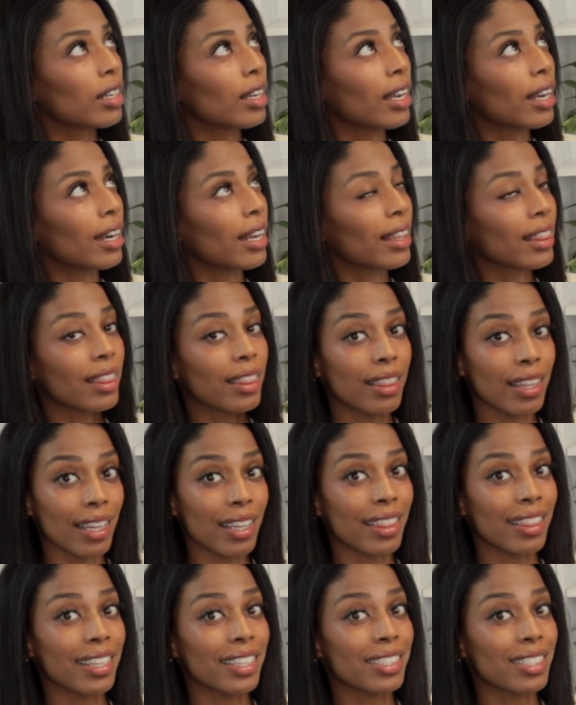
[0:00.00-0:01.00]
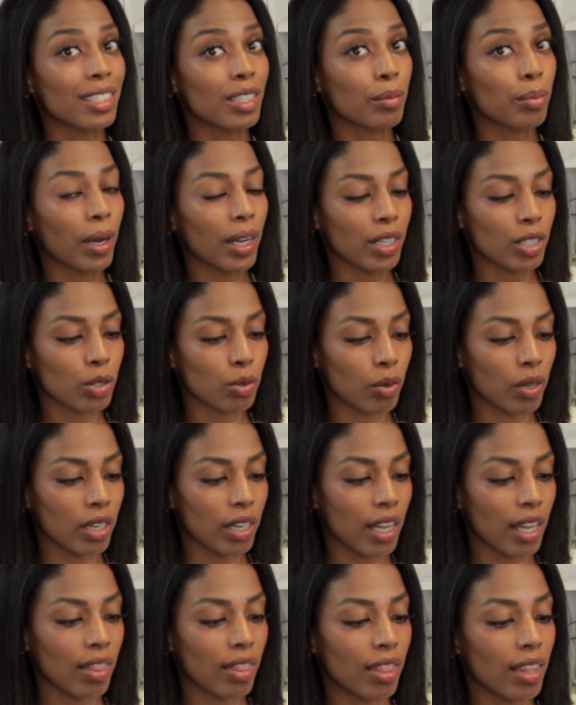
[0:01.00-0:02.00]
And I think this is the brightest one.
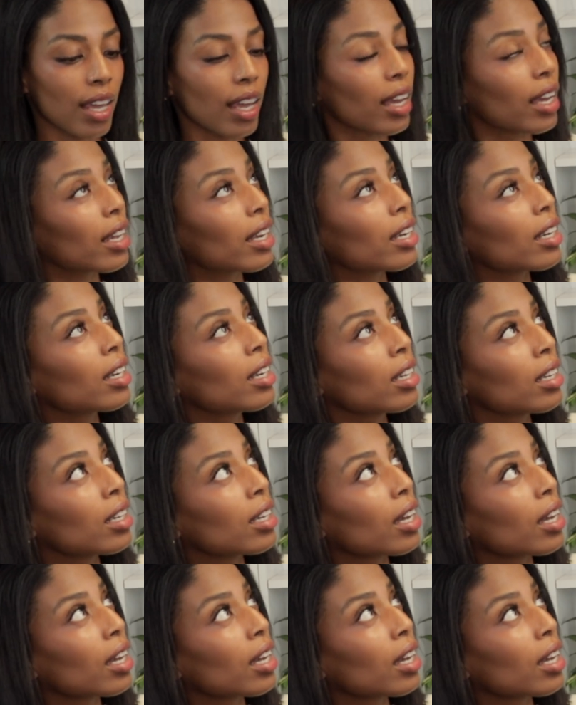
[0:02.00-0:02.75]
And then